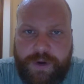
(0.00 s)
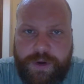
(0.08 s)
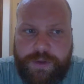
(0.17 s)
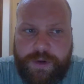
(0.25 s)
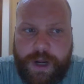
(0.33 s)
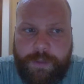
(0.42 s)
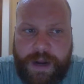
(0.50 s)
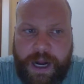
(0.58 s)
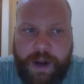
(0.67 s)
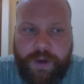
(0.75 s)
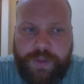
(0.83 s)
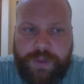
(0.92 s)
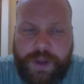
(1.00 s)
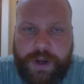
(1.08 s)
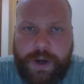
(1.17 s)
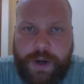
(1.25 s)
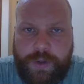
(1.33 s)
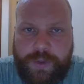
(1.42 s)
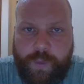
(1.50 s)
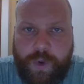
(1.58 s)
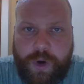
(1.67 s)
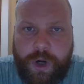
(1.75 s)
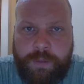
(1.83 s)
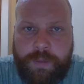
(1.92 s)
further about the
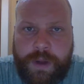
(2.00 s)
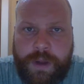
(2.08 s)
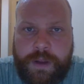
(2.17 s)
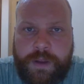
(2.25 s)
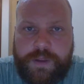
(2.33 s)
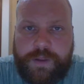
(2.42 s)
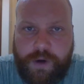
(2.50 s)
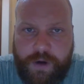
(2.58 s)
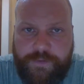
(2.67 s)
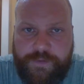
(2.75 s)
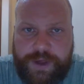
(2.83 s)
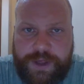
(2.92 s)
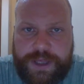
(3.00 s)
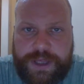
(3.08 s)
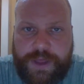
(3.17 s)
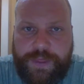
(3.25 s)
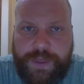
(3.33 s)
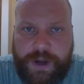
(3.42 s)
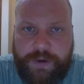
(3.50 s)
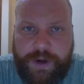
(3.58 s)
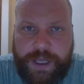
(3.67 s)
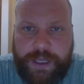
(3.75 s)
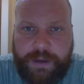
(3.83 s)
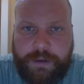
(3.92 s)
earthworm starfish
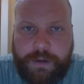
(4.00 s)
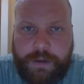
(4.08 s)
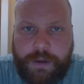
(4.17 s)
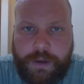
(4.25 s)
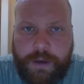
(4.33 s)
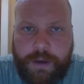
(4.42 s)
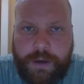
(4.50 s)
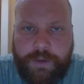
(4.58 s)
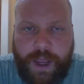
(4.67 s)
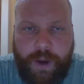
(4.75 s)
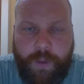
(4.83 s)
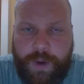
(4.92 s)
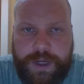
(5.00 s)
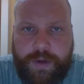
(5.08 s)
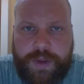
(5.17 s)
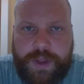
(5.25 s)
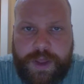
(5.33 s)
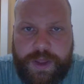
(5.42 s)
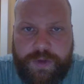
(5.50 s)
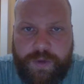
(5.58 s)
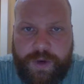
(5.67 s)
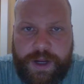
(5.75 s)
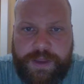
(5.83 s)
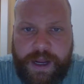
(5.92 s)
theory. That when you
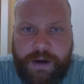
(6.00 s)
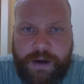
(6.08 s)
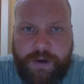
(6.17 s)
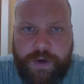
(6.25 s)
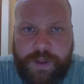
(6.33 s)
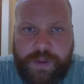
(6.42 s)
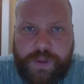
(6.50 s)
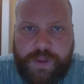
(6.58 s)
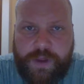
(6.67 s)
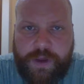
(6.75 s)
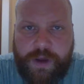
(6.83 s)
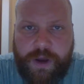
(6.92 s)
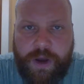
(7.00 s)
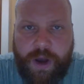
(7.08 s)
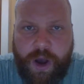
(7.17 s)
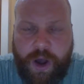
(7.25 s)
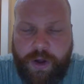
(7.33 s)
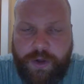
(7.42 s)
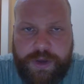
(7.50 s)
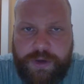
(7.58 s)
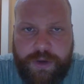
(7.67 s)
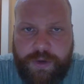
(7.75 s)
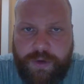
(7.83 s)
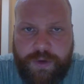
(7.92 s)
destroy terrorists, all you
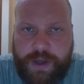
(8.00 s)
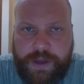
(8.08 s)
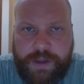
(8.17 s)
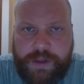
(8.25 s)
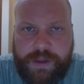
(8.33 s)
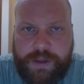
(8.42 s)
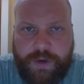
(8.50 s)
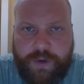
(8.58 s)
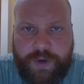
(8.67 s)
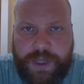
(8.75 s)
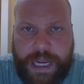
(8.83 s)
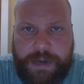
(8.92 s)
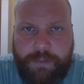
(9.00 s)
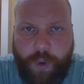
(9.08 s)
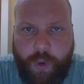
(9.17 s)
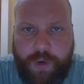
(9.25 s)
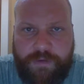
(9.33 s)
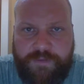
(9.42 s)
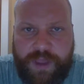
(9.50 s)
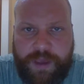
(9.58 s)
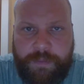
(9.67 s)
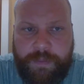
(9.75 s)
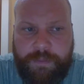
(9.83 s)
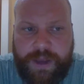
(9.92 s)
do is create more of
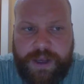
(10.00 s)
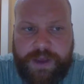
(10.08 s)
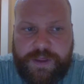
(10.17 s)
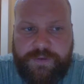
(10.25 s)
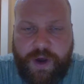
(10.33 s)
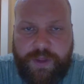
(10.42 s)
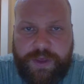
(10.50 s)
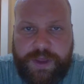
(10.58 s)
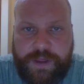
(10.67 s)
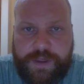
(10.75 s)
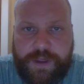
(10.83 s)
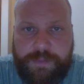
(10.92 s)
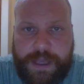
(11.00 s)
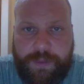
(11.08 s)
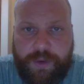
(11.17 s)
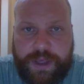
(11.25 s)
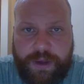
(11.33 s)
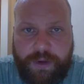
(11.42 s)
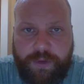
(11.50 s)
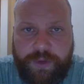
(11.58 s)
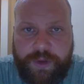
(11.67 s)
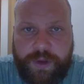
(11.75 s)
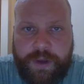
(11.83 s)
them because of all the innocent people killed.